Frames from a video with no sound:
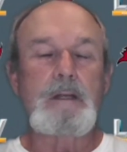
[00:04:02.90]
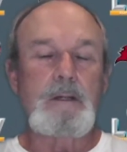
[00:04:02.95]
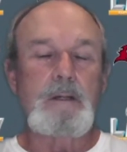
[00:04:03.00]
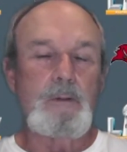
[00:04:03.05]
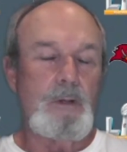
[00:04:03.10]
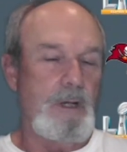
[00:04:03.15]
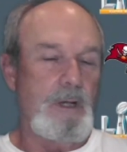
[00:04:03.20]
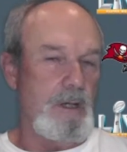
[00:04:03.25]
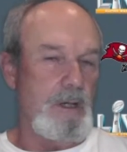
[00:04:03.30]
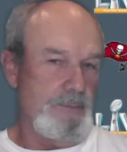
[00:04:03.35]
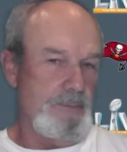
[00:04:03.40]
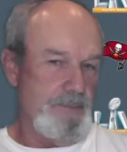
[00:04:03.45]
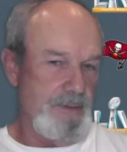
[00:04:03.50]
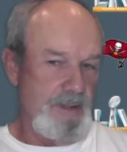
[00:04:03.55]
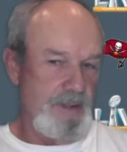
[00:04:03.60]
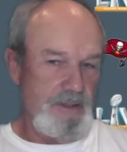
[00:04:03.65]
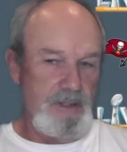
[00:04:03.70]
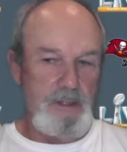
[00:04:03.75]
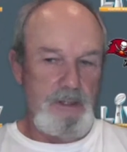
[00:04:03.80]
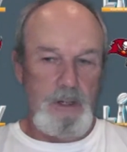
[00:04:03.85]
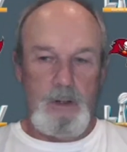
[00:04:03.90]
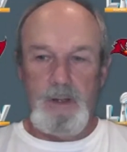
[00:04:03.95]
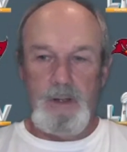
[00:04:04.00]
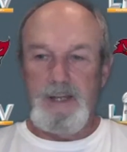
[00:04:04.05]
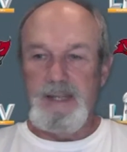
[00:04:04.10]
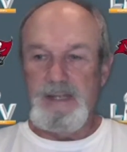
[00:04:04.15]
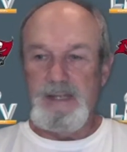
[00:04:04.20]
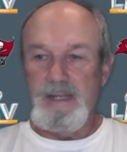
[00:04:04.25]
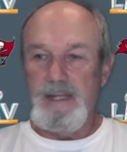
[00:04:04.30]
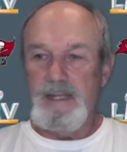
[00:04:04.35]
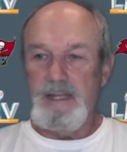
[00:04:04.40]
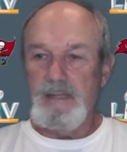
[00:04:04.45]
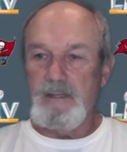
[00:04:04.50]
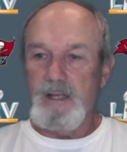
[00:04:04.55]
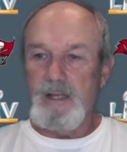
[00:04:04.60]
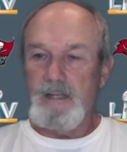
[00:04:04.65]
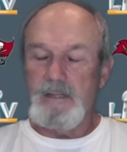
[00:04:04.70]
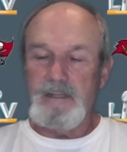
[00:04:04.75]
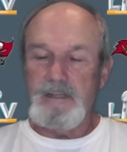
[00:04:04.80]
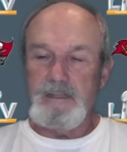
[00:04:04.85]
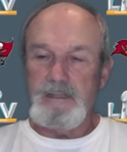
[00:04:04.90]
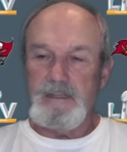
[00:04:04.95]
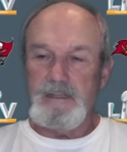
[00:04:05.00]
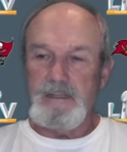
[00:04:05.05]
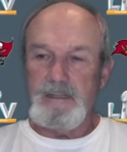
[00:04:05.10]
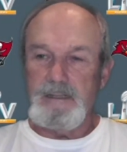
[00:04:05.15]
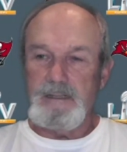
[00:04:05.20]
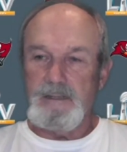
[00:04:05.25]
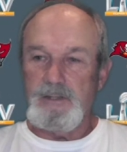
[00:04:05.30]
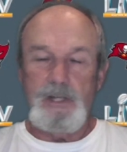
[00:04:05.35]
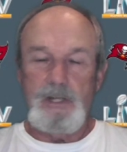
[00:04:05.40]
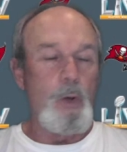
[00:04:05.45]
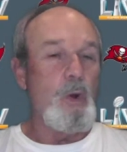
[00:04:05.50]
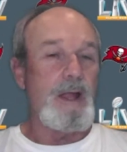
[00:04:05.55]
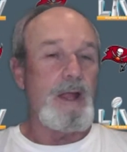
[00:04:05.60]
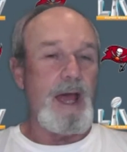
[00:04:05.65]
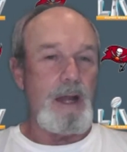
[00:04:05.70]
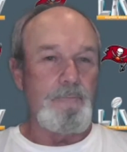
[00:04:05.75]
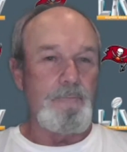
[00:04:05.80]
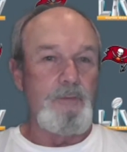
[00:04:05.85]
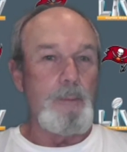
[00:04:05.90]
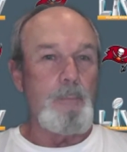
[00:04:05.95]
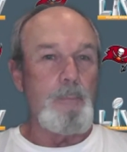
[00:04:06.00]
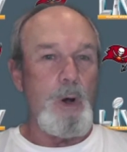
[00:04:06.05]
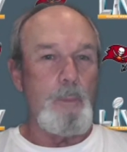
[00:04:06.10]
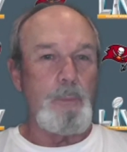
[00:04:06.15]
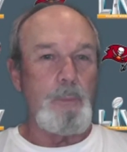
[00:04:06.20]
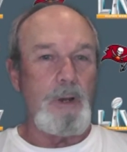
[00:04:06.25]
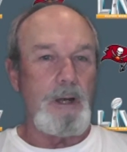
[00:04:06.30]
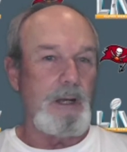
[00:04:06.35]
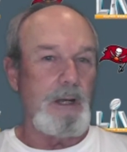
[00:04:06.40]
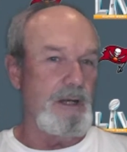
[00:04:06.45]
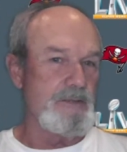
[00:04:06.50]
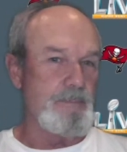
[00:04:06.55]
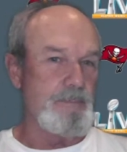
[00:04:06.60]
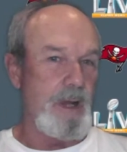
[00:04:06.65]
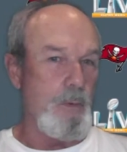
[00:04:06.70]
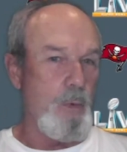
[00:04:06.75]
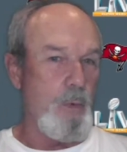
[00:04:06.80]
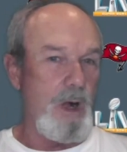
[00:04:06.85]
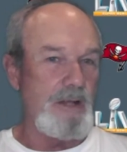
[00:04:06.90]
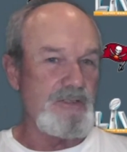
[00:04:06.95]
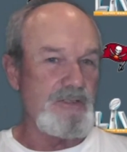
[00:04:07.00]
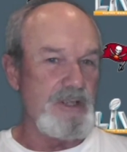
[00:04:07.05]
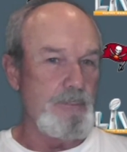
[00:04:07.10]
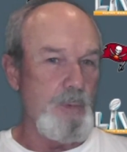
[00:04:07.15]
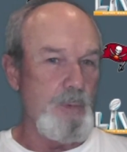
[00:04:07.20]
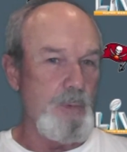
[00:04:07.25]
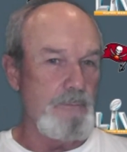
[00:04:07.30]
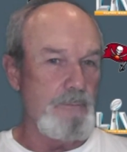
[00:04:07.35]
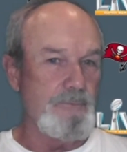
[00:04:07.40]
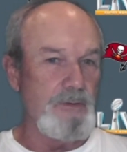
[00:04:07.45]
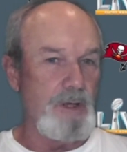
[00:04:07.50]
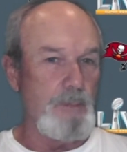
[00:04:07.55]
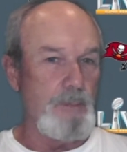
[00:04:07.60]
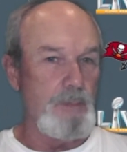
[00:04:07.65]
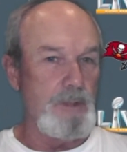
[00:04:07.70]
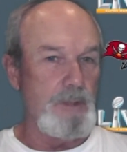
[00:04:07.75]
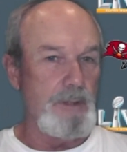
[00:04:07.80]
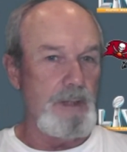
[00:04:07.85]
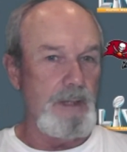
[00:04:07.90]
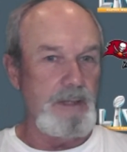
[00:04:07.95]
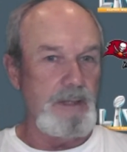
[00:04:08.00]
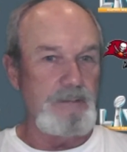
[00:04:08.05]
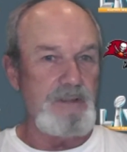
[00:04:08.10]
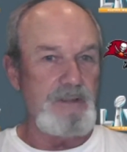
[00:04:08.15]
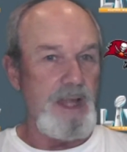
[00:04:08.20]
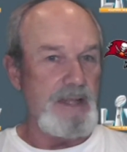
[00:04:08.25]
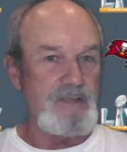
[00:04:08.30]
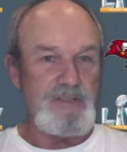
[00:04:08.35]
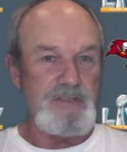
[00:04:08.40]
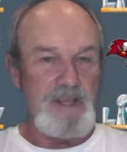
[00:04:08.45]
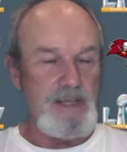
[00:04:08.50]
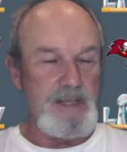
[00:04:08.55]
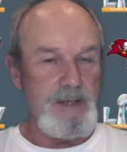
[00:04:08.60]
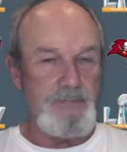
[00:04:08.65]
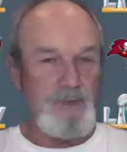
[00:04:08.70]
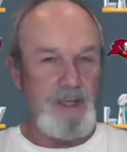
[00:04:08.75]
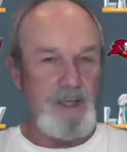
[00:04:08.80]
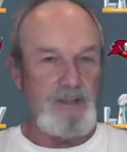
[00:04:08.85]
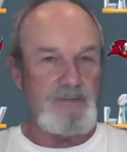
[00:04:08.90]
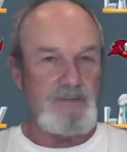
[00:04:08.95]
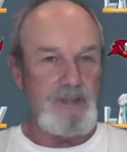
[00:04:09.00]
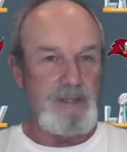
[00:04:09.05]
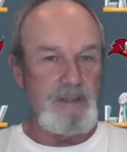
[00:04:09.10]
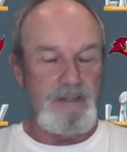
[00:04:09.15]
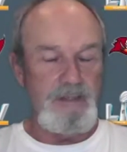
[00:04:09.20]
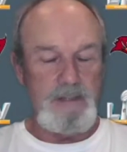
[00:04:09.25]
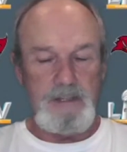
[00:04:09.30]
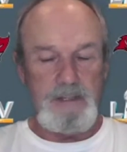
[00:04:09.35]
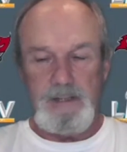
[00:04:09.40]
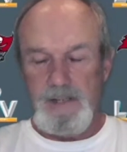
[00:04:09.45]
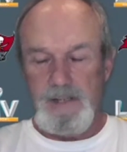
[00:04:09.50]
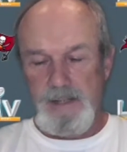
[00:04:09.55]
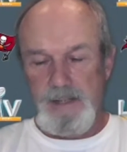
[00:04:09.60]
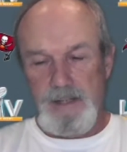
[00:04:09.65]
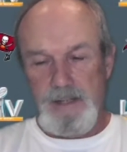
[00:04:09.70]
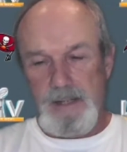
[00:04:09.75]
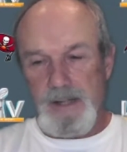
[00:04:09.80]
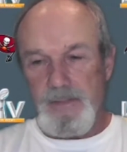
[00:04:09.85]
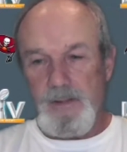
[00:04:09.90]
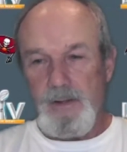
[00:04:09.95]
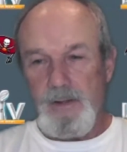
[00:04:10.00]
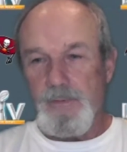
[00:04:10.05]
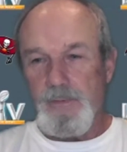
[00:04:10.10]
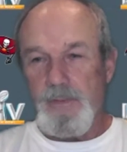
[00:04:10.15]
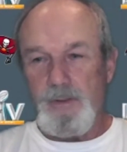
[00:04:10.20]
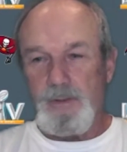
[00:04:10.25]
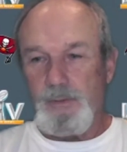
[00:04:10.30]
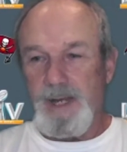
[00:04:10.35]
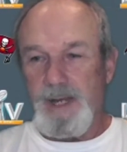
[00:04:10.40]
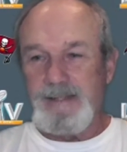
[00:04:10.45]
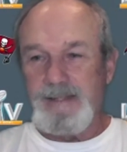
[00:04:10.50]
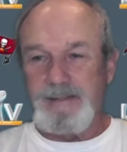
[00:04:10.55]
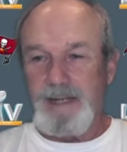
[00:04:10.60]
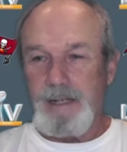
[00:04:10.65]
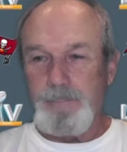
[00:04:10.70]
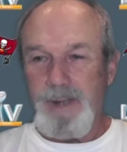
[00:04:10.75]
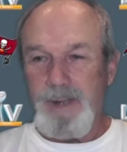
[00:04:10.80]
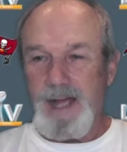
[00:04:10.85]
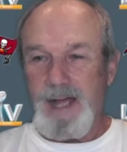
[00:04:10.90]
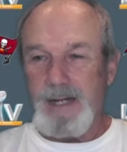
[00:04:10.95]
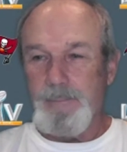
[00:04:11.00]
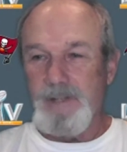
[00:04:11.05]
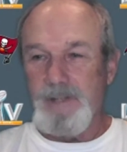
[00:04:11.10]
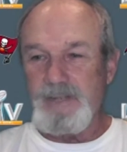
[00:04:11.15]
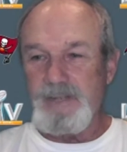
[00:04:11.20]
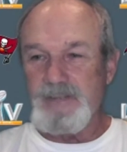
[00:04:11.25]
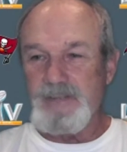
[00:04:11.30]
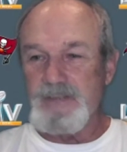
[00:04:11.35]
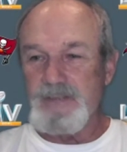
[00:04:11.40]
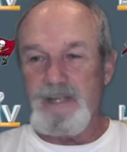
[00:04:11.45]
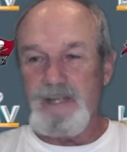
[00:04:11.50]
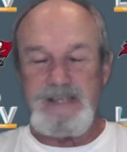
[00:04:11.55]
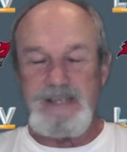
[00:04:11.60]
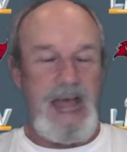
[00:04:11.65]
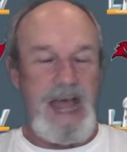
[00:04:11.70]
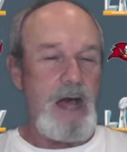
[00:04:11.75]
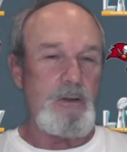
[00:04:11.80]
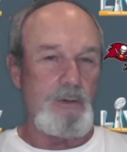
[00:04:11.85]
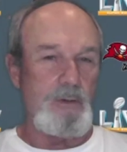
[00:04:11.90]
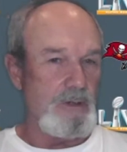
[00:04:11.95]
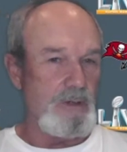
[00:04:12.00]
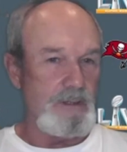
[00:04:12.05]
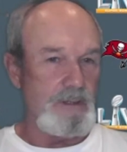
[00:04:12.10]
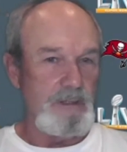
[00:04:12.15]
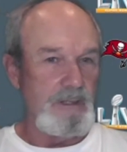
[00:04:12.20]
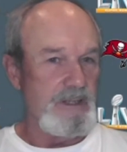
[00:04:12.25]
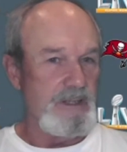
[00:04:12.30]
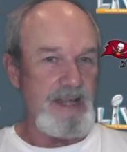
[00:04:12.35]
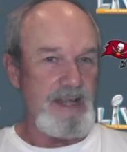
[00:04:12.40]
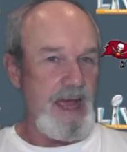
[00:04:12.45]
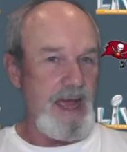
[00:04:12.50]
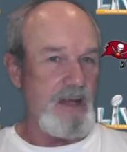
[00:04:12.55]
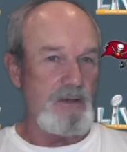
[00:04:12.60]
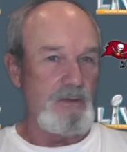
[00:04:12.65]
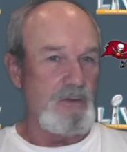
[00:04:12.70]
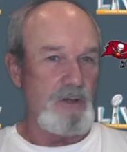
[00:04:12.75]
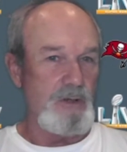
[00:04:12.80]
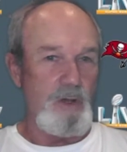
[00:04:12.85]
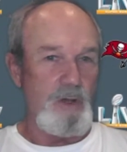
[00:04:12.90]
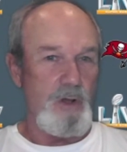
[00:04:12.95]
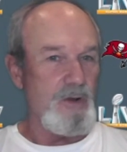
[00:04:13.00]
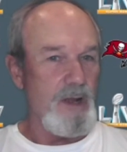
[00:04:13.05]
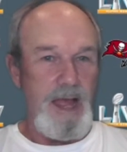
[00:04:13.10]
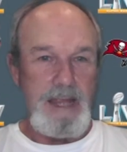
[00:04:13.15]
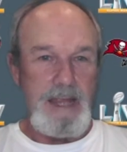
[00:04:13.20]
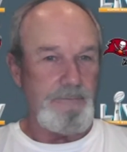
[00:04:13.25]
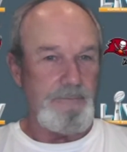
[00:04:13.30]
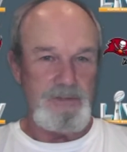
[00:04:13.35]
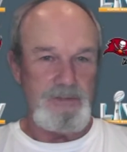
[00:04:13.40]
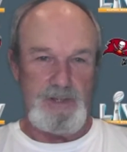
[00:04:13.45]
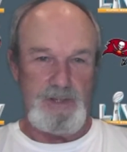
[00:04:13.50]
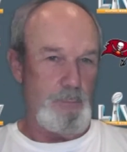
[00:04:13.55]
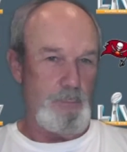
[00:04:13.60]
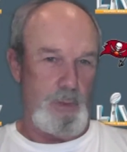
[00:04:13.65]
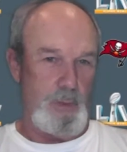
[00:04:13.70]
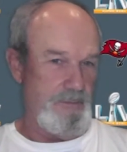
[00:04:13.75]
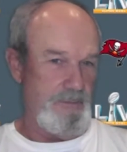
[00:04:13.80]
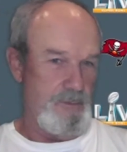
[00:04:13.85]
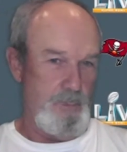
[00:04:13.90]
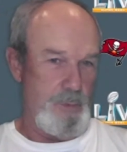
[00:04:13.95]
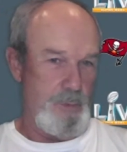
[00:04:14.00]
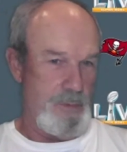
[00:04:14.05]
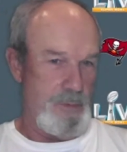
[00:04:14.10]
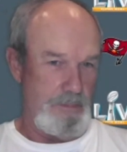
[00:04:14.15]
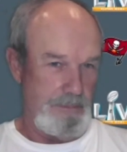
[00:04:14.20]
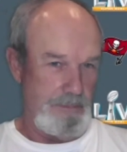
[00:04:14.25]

Well, you know, you know what kind of football player he is by watching him on film and seeing the things that he did. The great thing about him, his outlook on life is unbelievable.